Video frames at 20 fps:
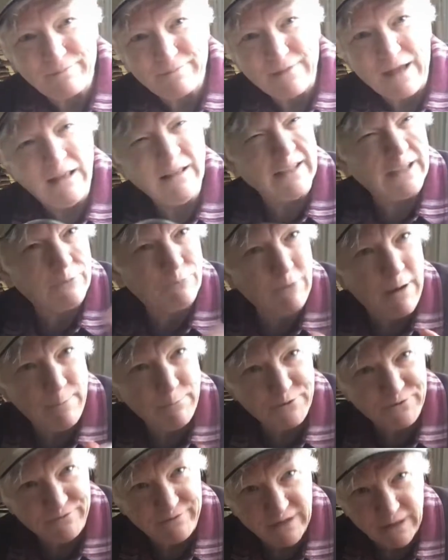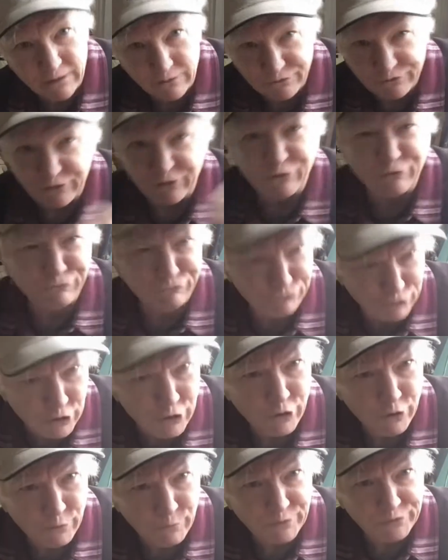I'll link Robert's video so you'll
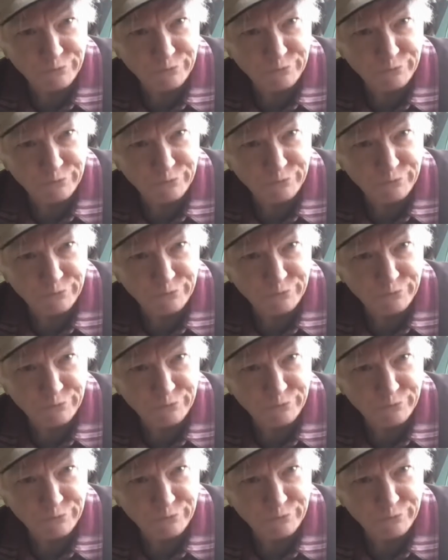know what